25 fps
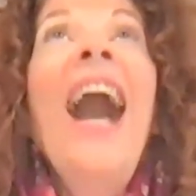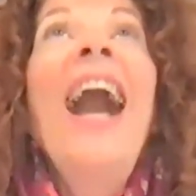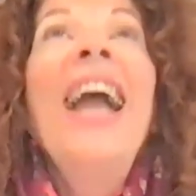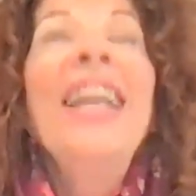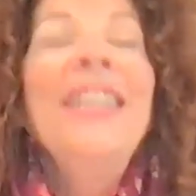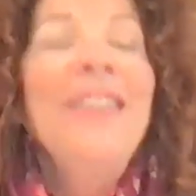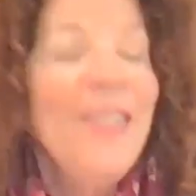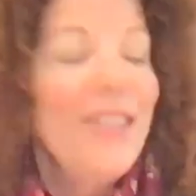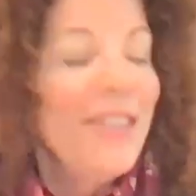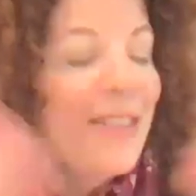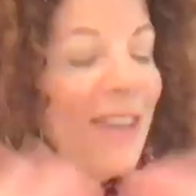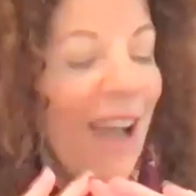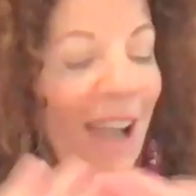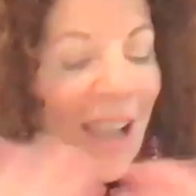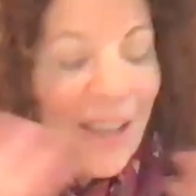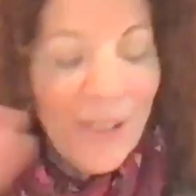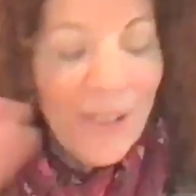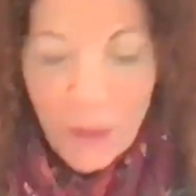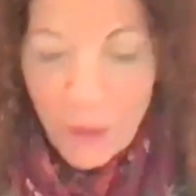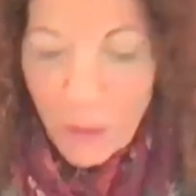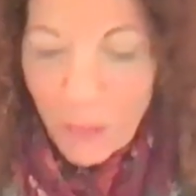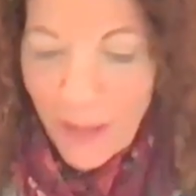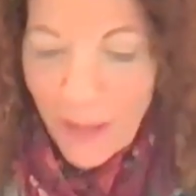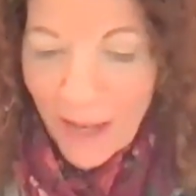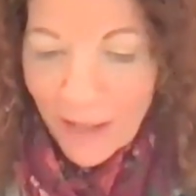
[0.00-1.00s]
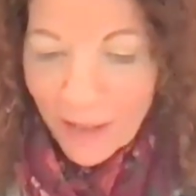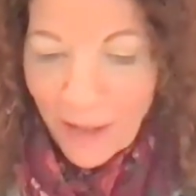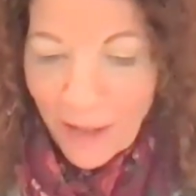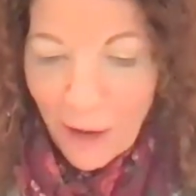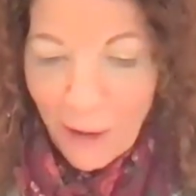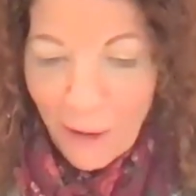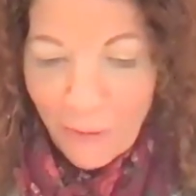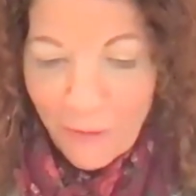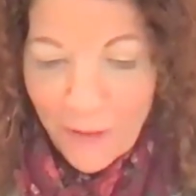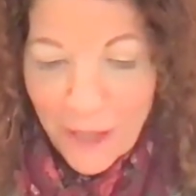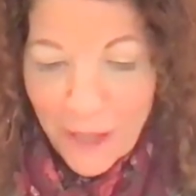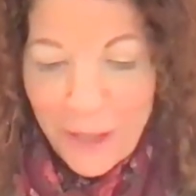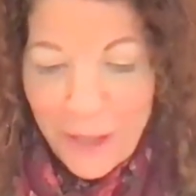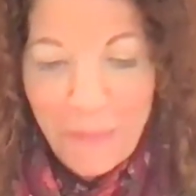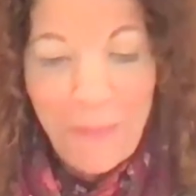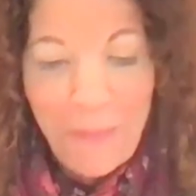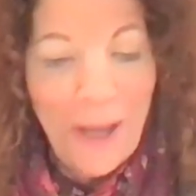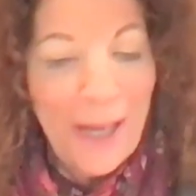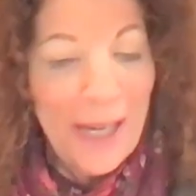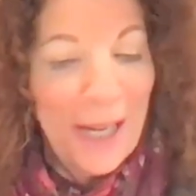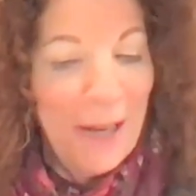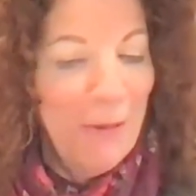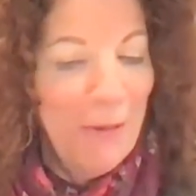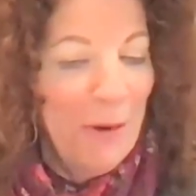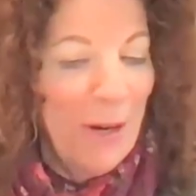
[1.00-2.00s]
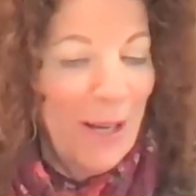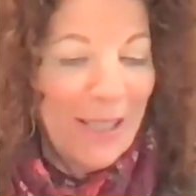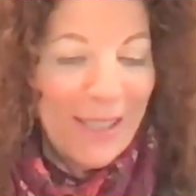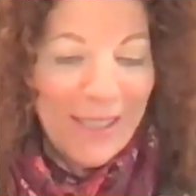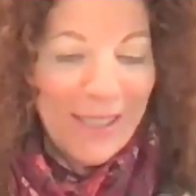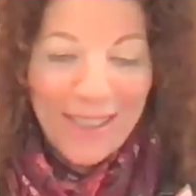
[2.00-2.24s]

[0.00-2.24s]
I did not know about COVID, but it was